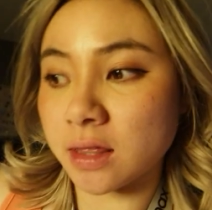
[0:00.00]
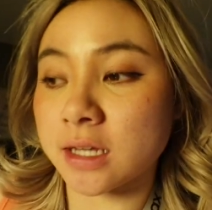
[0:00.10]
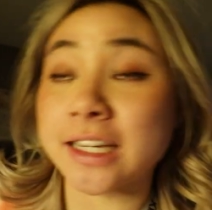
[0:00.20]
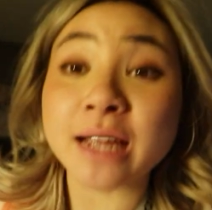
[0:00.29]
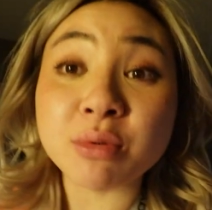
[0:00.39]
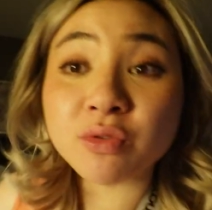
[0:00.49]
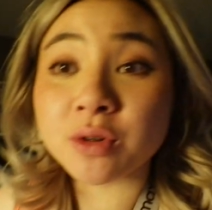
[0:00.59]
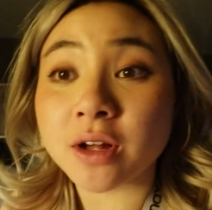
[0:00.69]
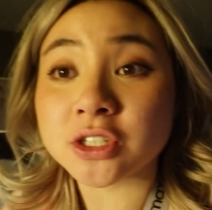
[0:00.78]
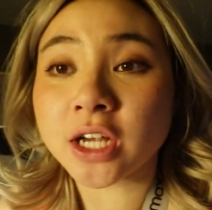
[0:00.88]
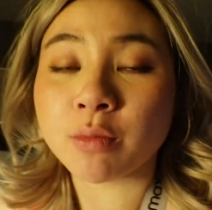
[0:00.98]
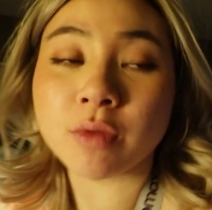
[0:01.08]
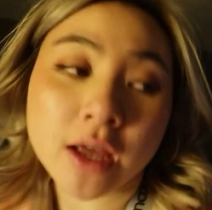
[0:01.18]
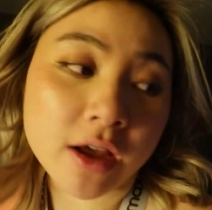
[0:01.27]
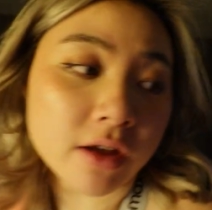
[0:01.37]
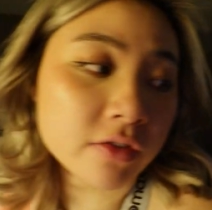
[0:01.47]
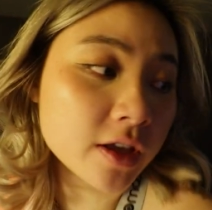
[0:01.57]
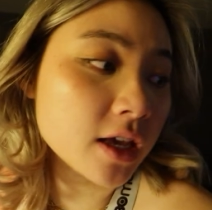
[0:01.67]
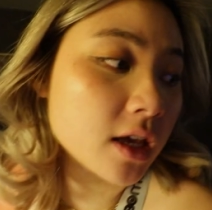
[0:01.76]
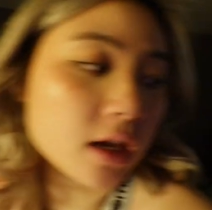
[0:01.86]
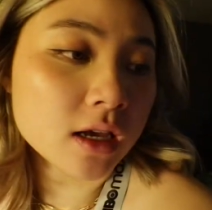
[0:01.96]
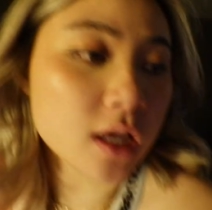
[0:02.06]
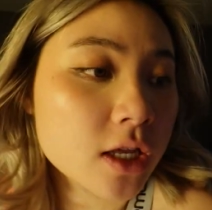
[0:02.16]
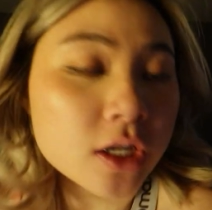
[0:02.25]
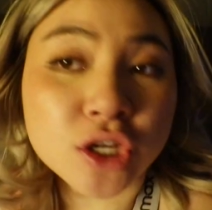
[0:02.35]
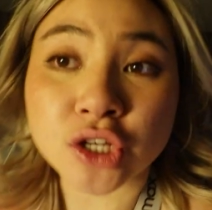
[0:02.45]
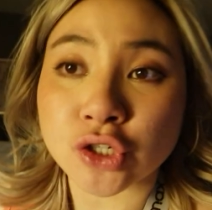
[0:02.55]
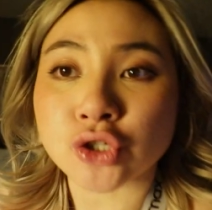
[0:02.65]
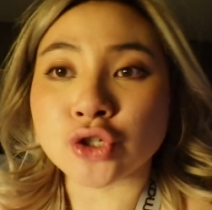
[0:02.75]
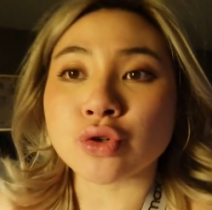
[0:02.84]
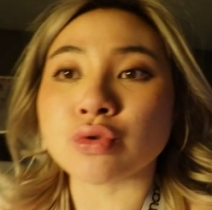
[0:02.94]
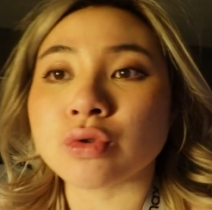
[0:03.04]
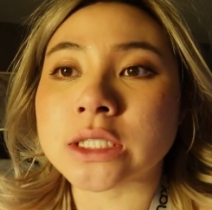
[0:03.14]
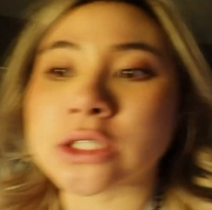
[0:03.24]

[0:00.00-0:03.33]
the day before lunch and we have an issue.